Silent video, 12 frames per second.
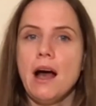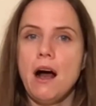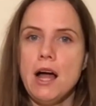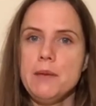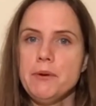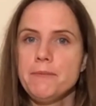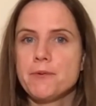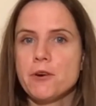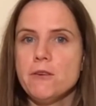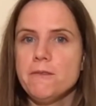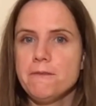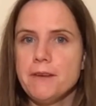
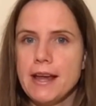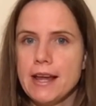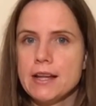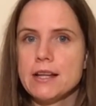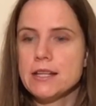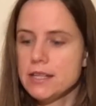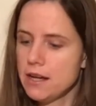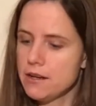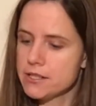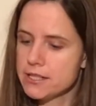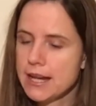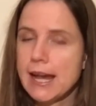Ibuprofen
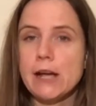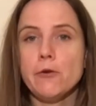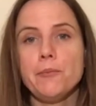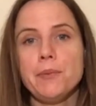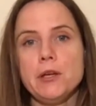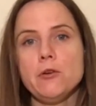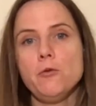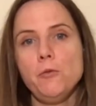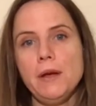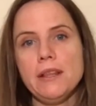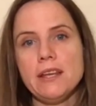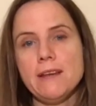does help you
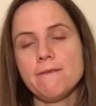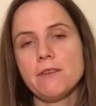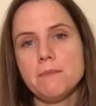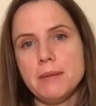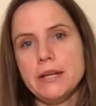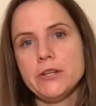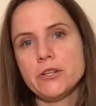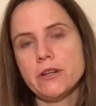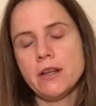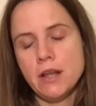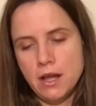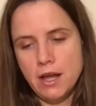with
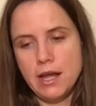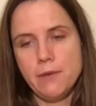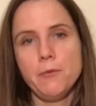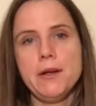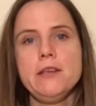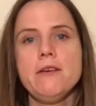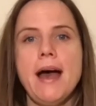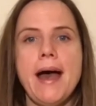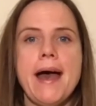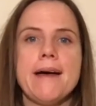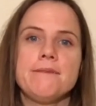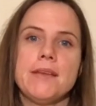inflammation, and when you
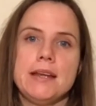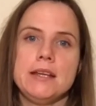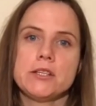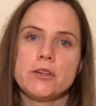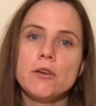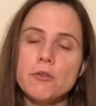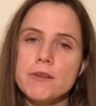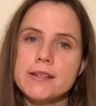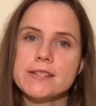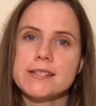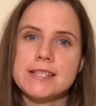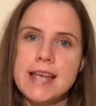have an
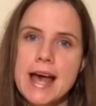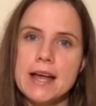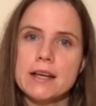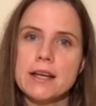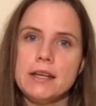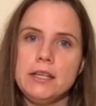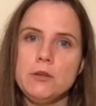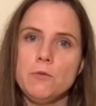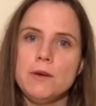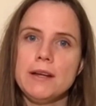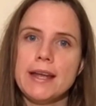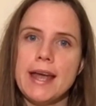intolerance attack, you
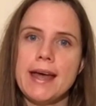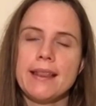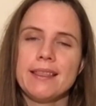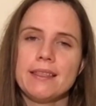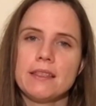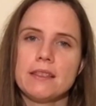will get